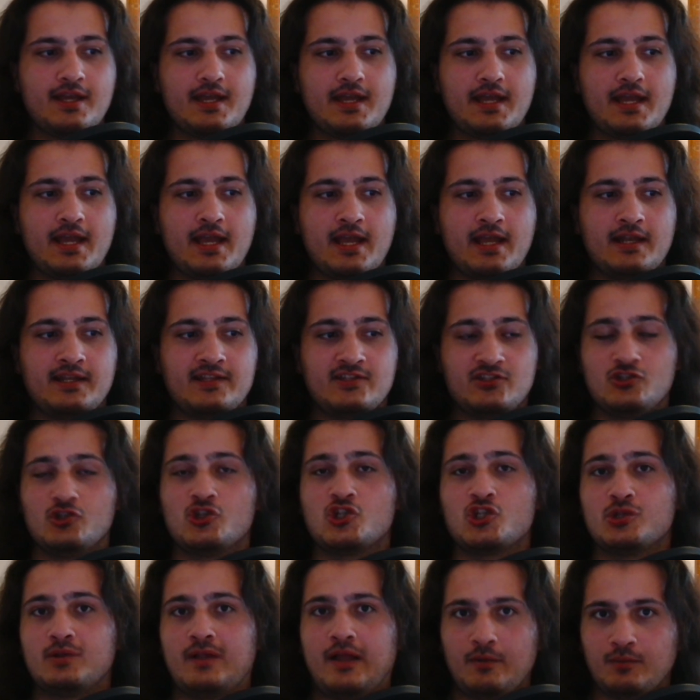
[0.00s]
And as
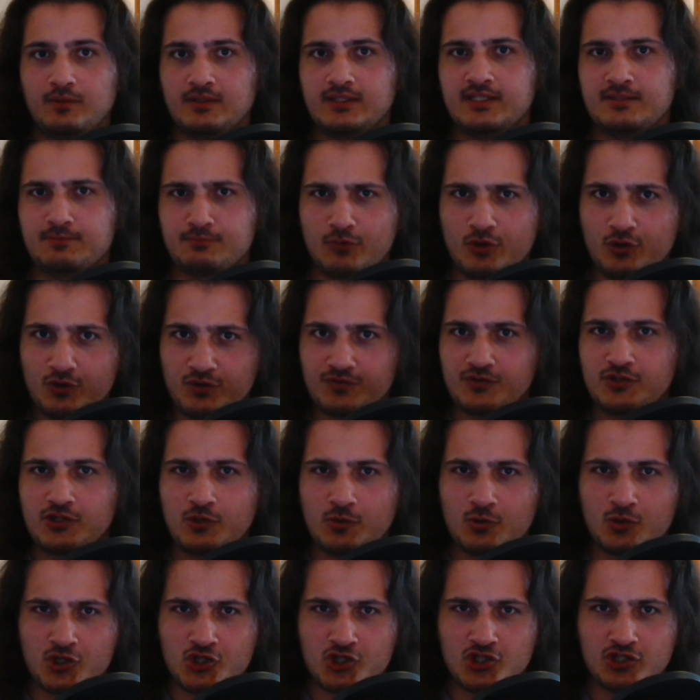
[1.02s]
usual, I will link both of
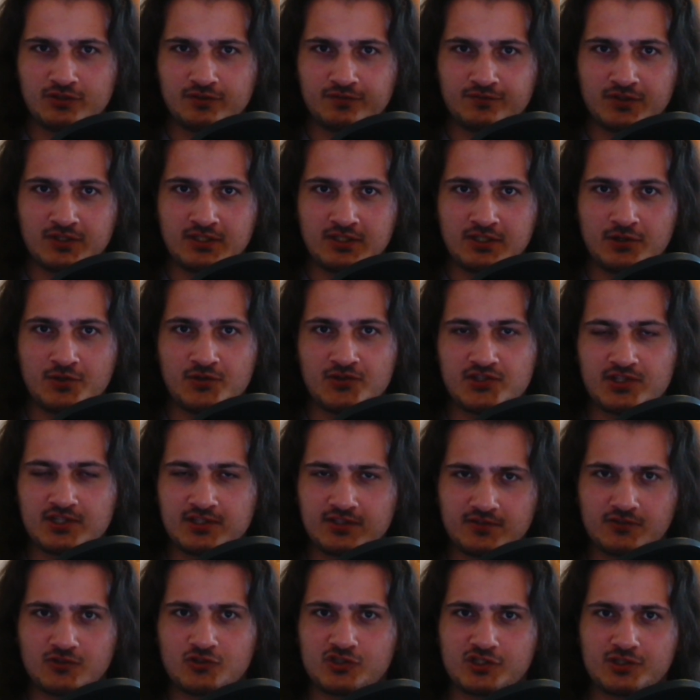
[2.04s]
the original videos in
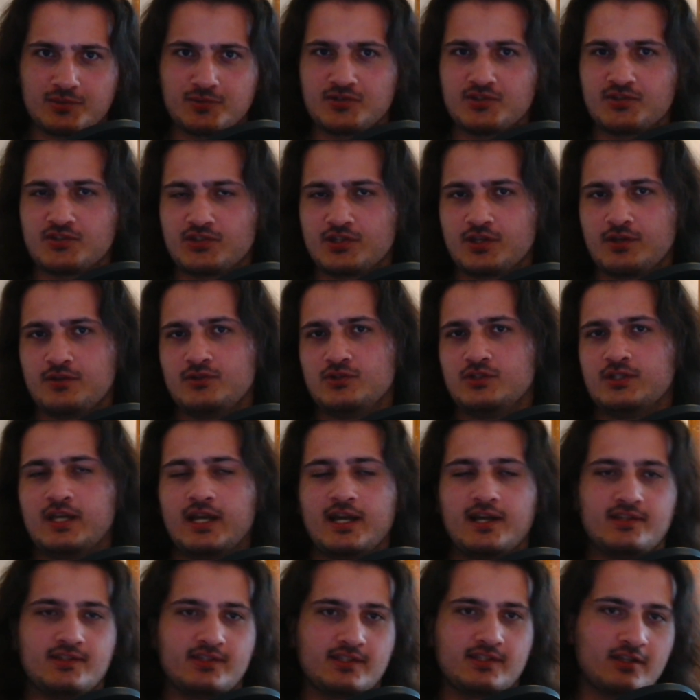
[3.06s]
the description so you
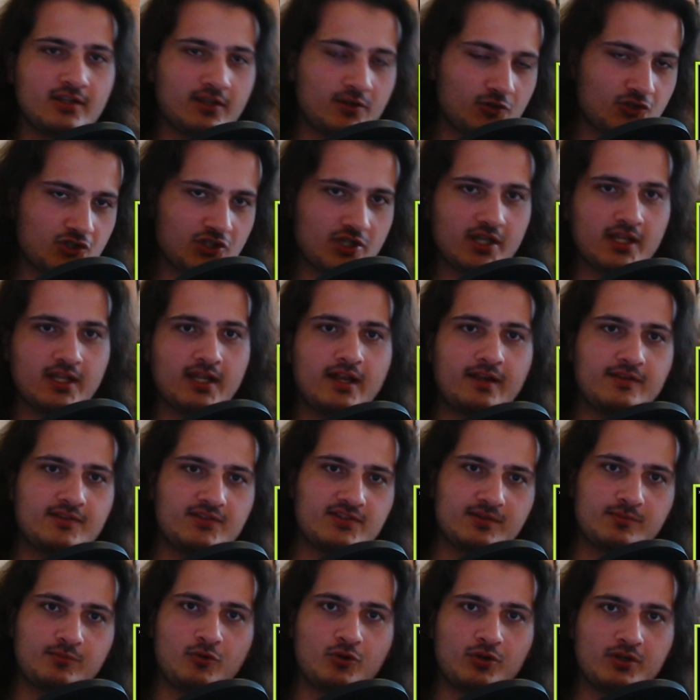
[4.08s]
guys can go check out and
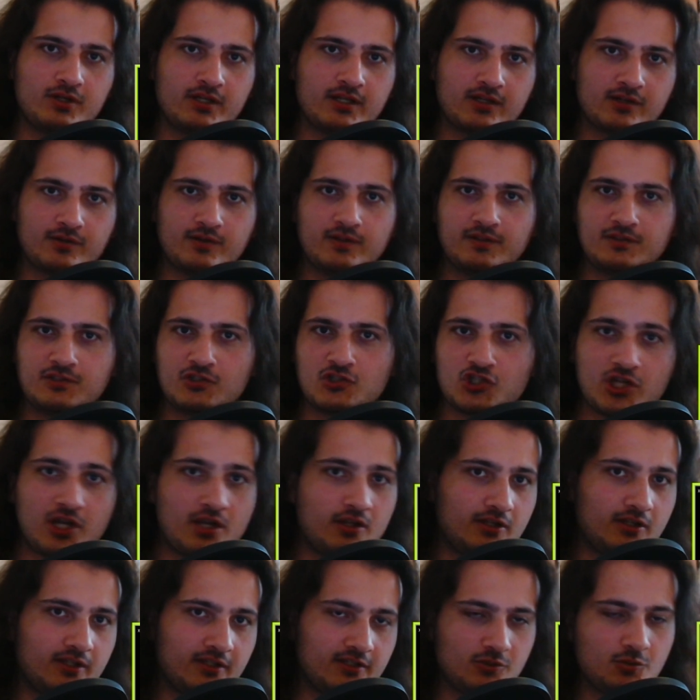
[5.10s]
support the creator's
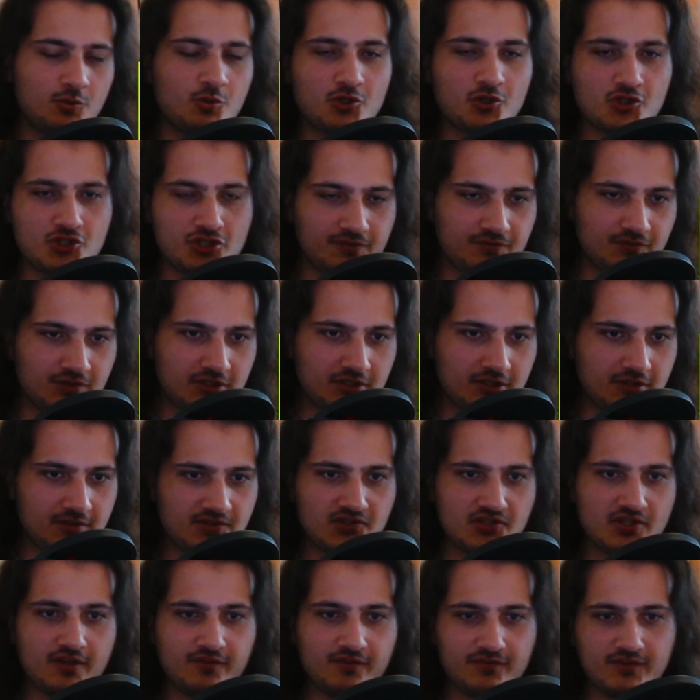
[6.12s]
channel and the original video
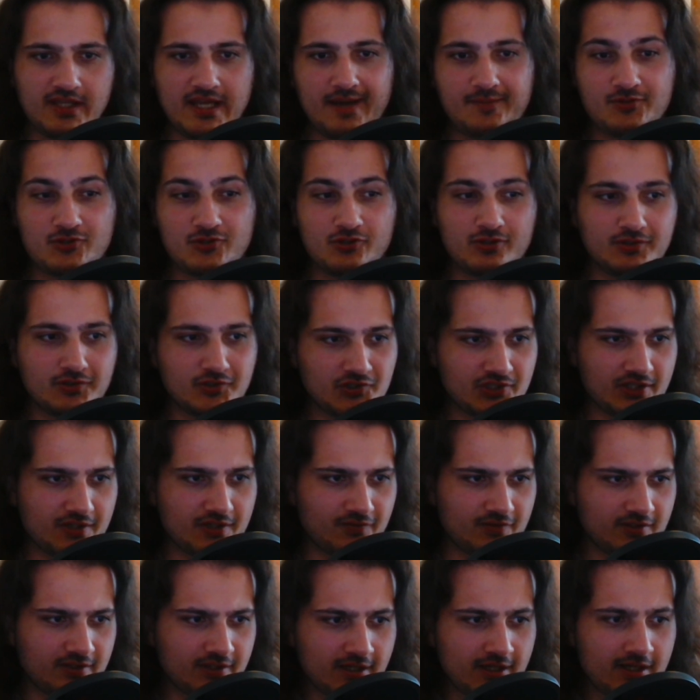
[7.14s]
itself. They absolutely
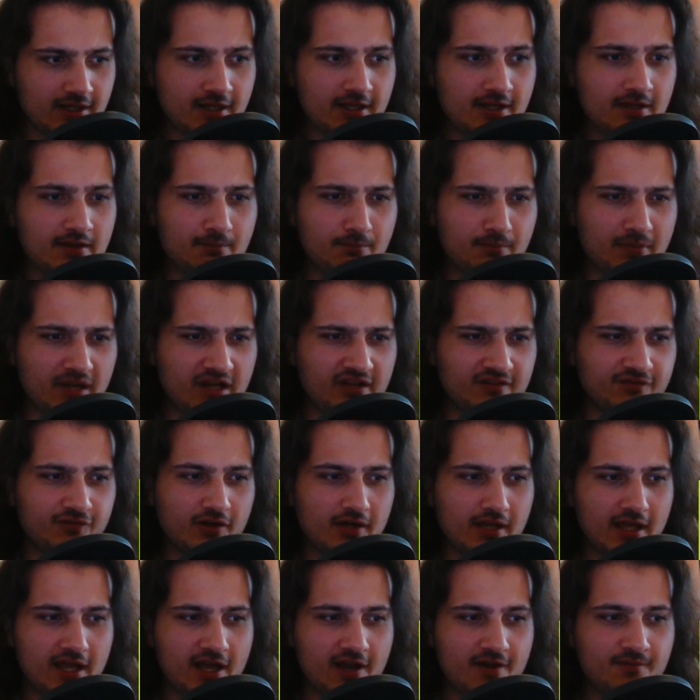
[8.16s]
deserve it. But for
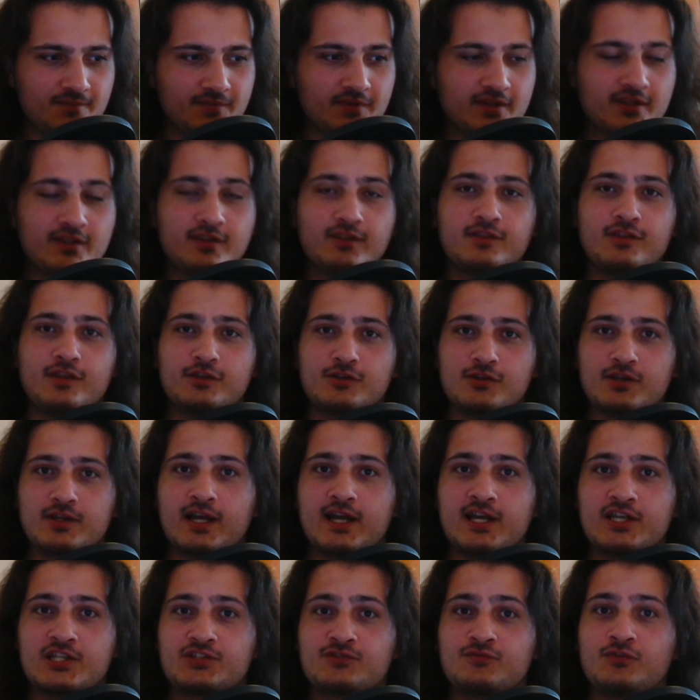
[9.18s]
now, thank you
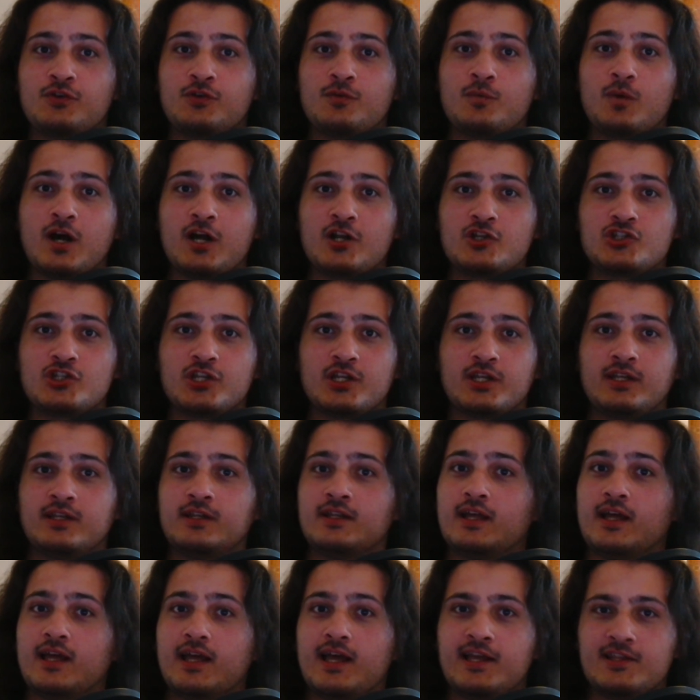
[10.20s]
guys for watching. And
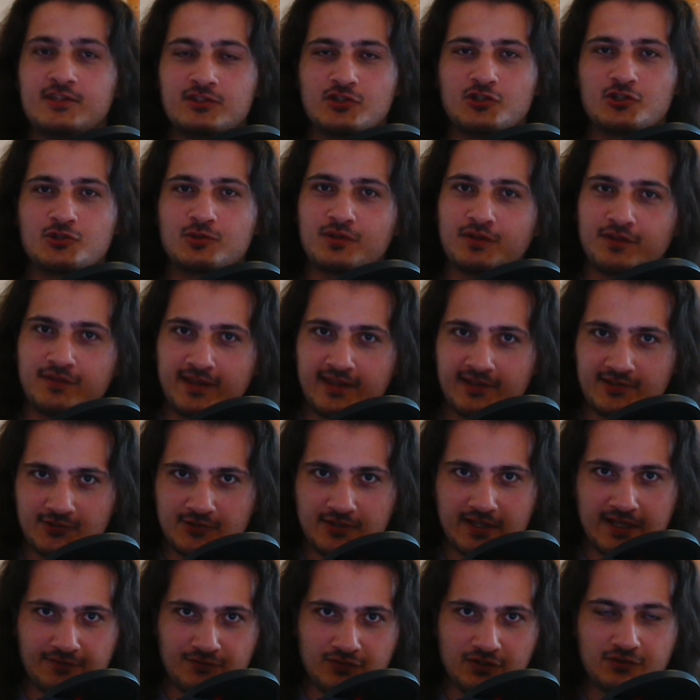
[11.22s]
as usual, thanks to
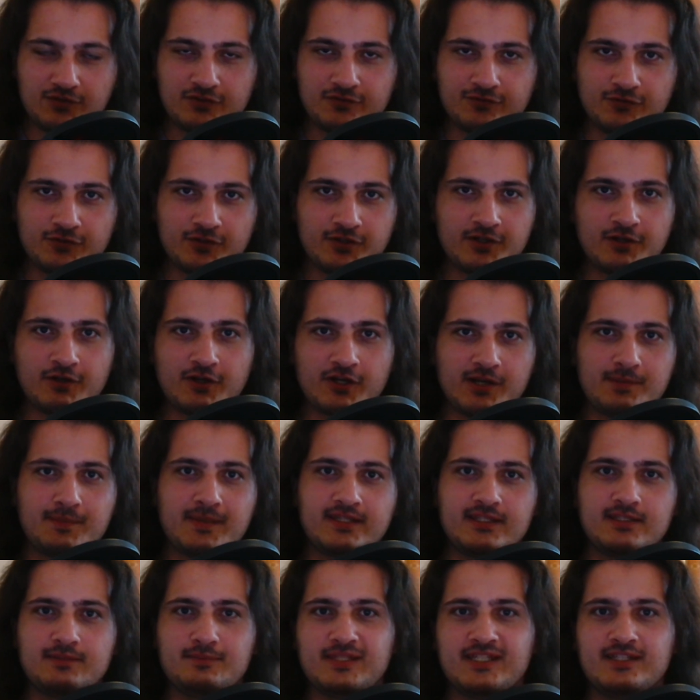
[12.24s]
that viewer for
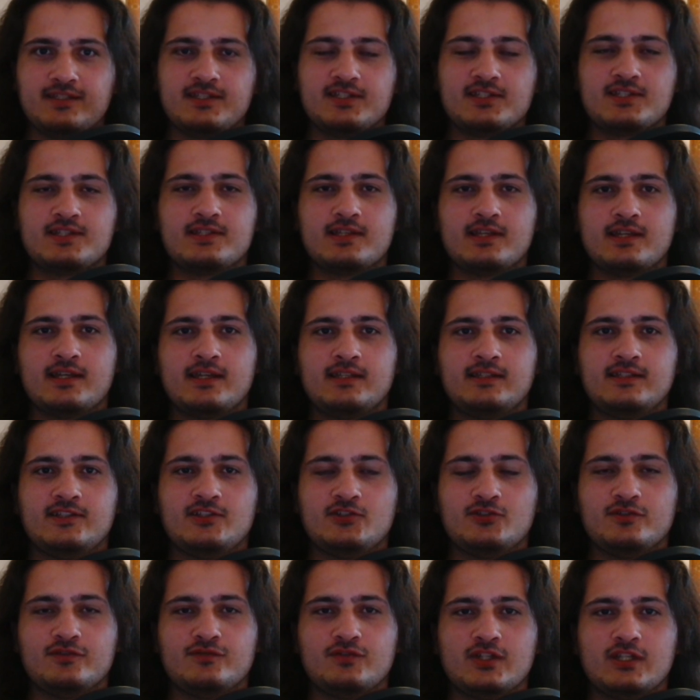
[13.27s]
recommending me this uh, these
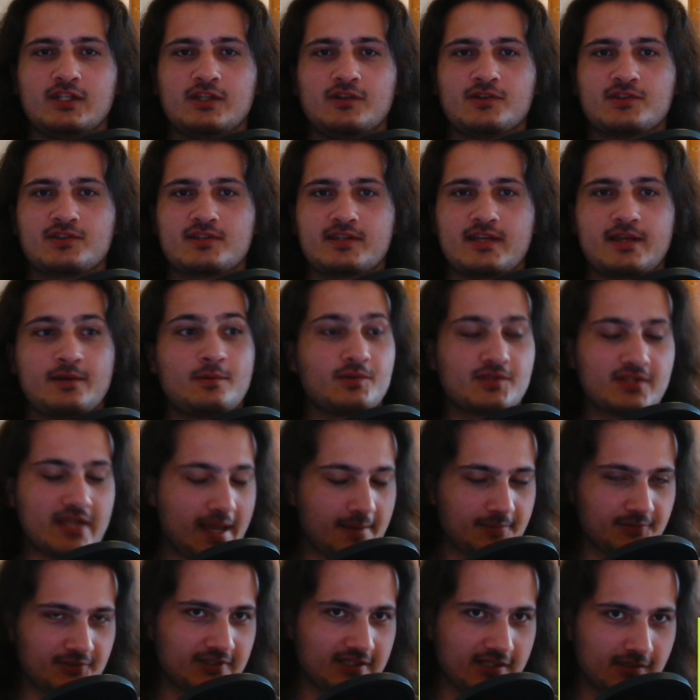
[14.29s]
two videos. It was
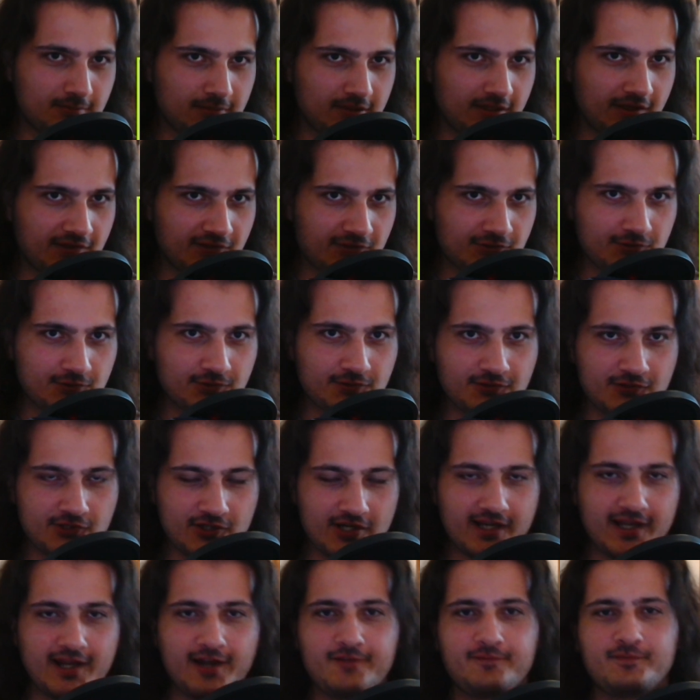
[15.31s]
absolutely a blast to
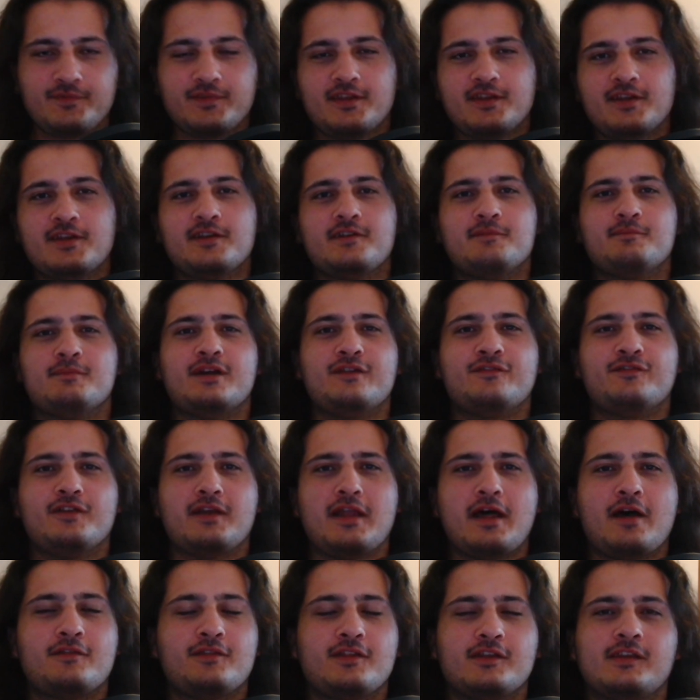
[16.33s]
check out. But for
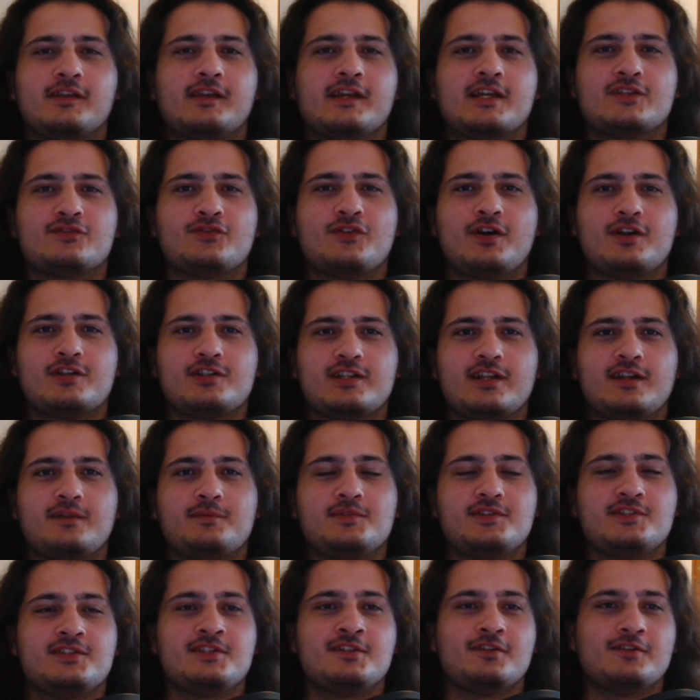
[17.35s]
now, thank you guys for watching. I will
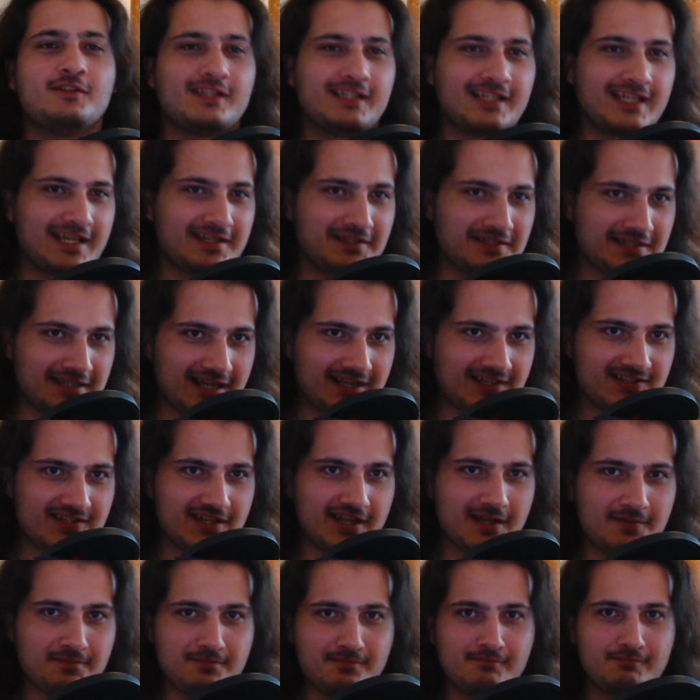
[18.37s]
see you all again next
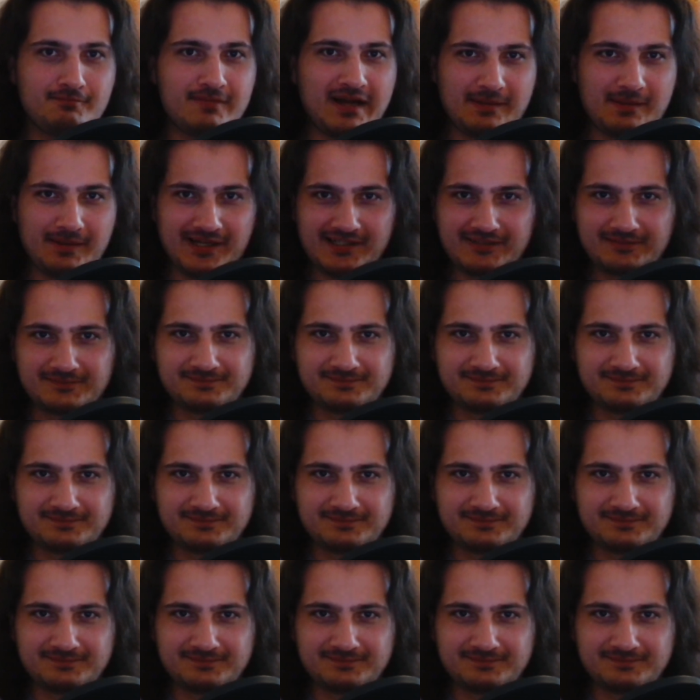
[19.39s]
time. Bye-bye.